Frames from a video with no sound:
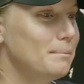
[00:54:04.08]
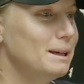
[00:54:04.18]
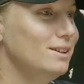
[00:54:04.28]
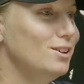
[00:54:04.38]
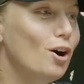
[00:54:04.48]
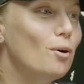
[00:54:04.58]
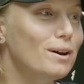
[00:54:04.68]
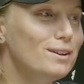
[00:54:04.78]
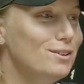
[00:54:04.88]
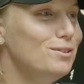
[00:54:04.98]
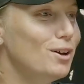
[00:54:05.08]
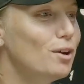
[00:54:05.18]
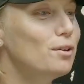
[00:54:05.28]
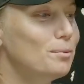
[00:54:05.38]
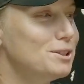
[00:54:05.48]
but I mean, you know it. You
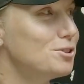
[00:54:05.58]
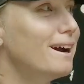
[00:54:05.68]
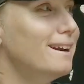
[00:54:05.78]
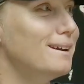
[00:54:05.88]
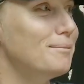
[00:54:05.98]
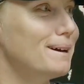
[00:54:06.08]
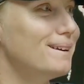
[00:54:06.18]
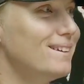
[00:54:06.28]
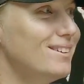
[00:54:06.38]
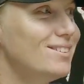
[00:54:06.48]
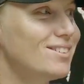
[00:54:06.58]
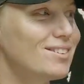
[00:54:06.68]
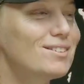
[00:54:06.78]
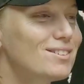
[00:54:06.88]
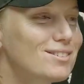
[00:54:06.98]
know that we're training, but it
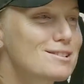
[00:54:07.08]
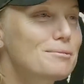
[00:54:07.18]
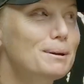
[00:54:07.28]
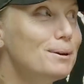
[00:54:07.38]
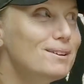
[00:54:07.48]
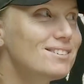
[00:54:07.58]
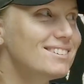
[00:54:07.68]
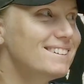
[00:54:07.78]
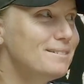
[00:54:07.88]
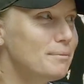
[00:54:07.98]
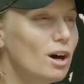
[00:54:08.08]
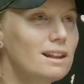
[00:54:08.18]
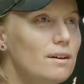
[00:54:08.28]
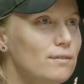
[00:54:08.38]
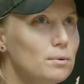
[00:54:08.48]
still doesn't stop you, does it? Well,
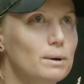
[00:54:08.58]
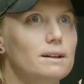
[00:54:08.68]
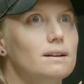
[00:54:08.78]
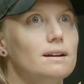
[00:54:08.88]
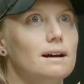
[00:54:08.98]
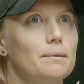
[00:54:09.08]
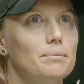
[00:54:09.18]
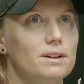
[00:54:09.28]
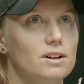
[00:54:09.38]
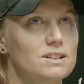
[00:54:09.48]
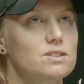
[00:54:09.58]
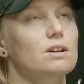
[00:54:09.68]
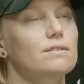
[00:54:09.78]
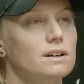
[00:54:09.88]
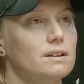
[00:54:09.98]
I love that when the night's
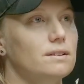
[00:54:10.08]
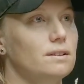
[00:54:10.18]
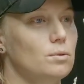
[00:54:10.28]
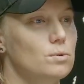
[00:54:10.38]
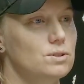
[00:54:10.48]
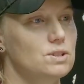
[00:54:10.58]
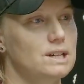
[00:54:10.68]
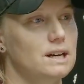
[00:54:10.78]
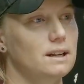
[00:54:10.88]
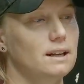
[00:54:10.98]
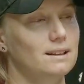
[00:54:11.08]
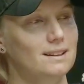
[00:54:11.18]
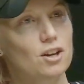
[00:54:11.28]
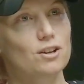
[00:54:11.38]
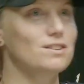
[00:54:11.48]
over, awards are done,
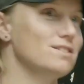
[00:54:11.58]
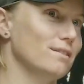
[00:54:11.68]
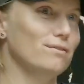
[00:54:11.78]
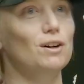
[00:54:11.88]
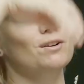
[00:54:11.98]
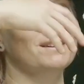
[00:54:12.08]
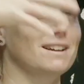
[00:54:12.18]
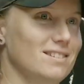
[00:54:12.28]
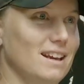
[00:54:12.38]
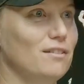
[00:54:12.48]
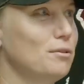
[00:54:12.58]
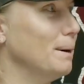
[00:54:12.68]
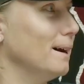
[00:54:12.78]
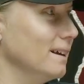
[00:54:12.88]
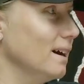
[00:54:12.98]
and the curtains unfold, and there's the
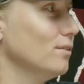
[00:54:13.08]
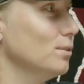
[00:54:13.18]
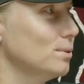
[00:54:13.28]
after party